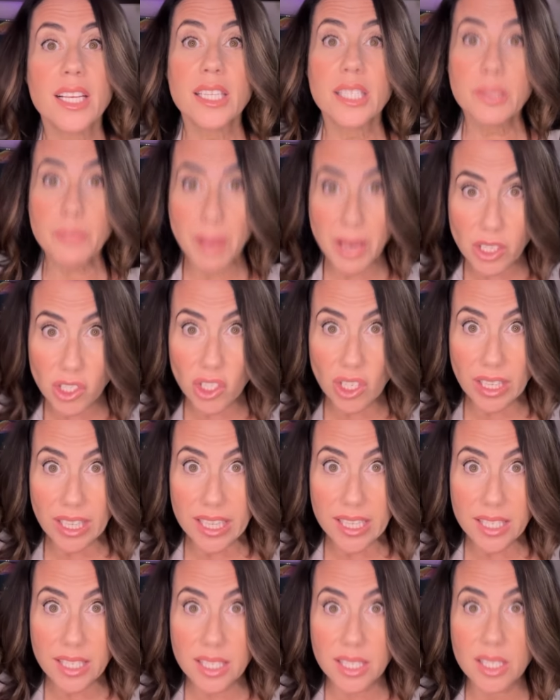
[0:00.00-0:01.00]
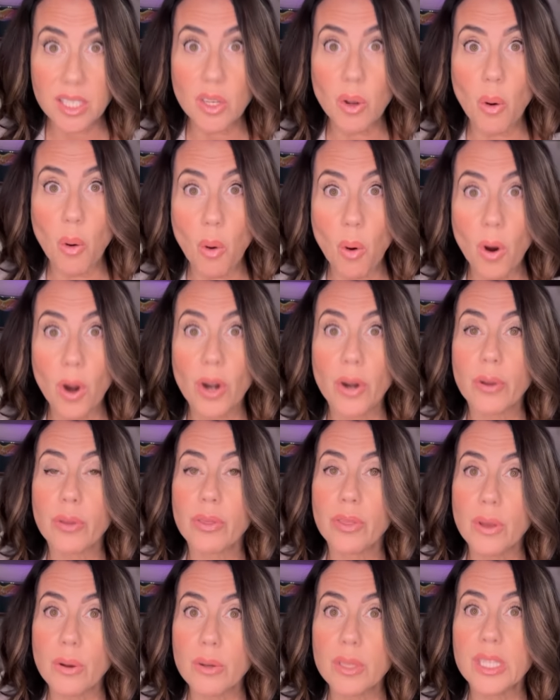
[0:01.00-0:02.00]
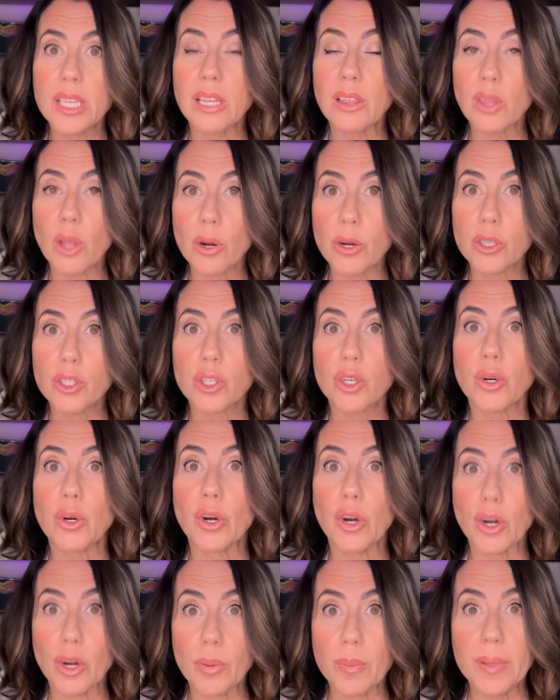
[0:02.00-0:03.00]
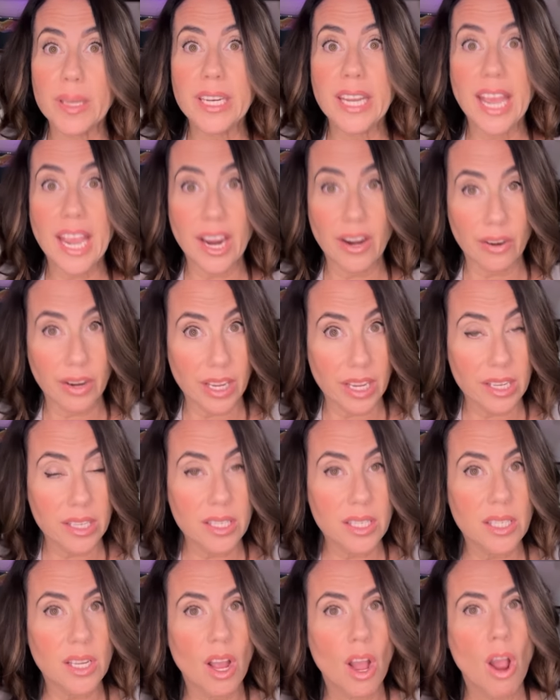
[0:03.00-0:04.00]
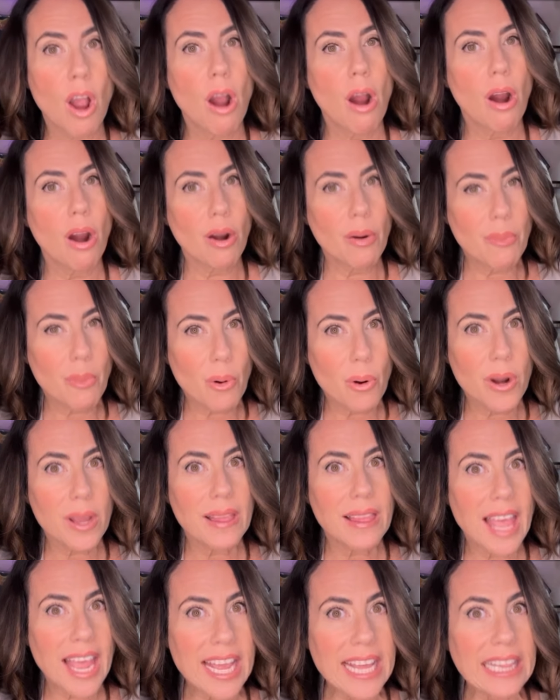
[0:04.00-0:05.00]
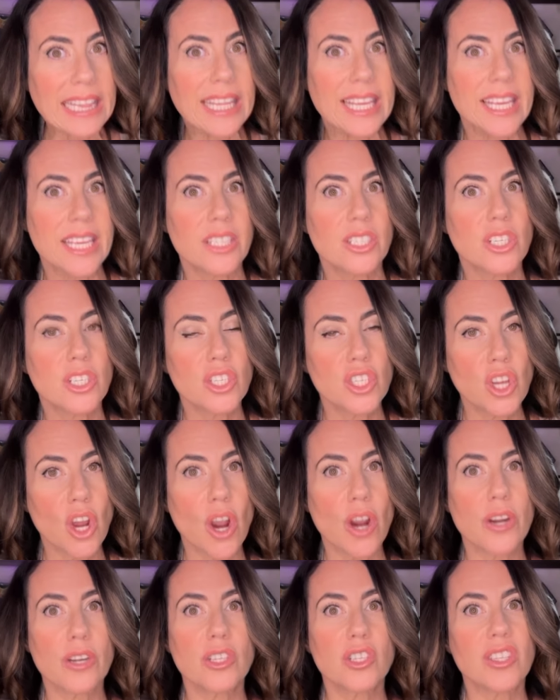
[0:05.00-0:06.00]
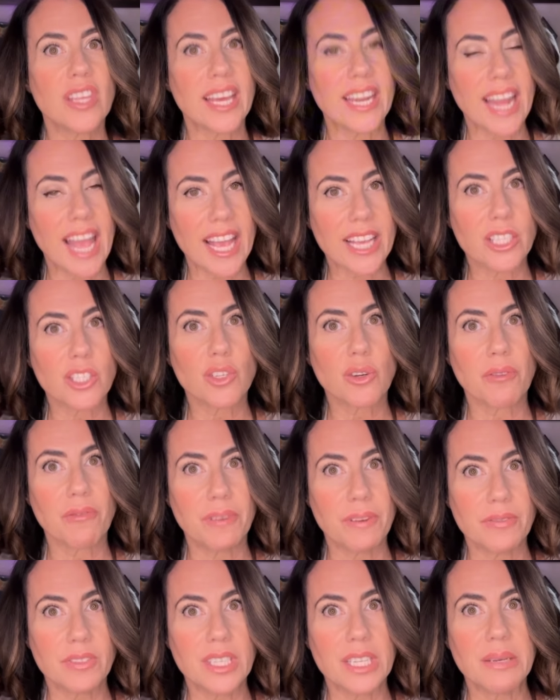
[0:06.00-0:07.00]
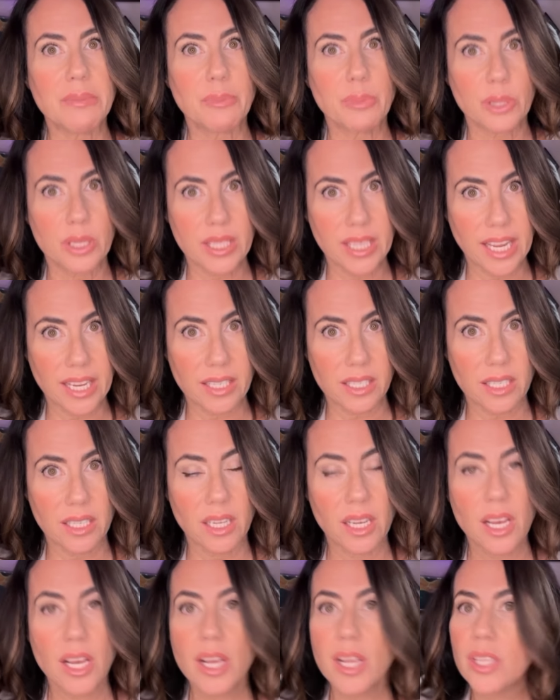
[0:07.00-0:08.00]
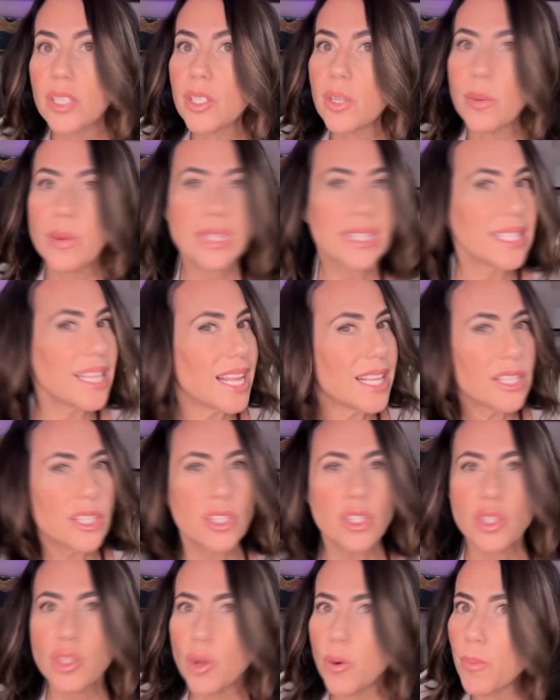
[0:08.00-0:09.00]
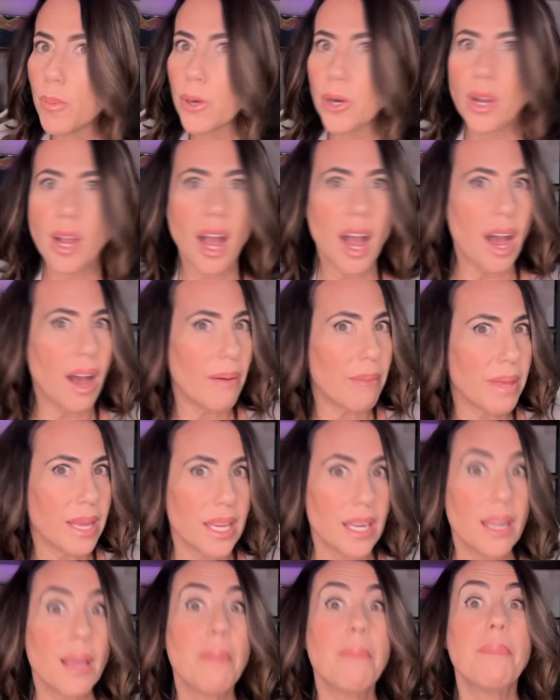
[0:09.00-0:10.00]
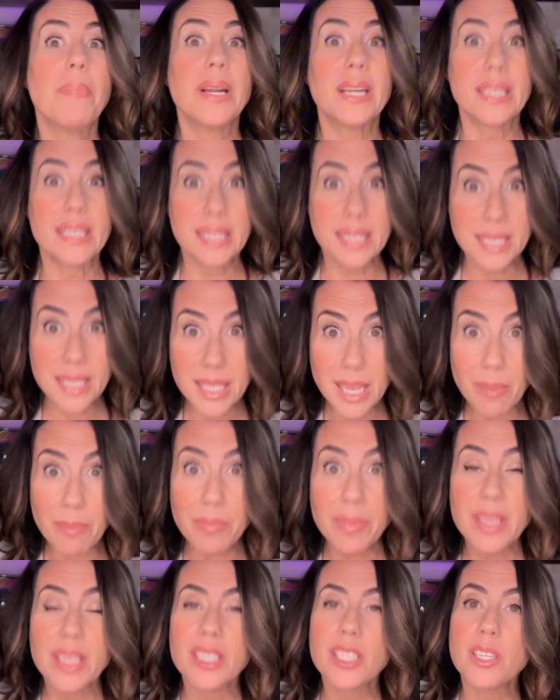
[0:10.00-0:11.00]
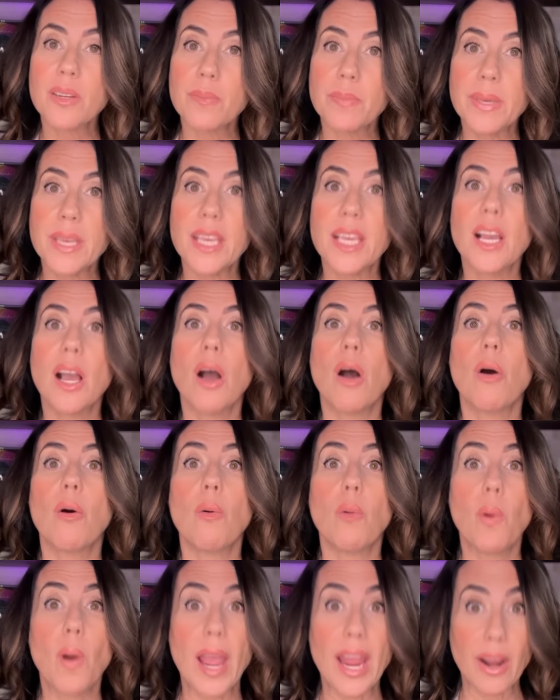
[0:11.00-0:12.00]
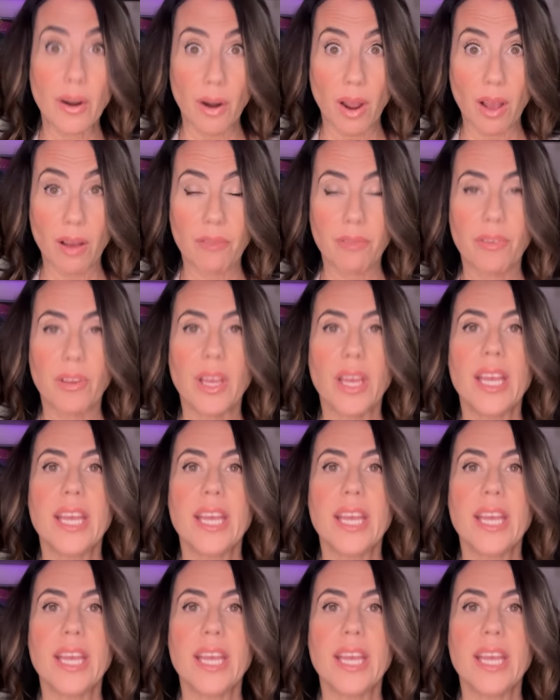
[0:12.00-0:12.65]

specialists or those in larger urban areas, are more likely to charge that extra 15%. So it's not super common, but it's something to be aware of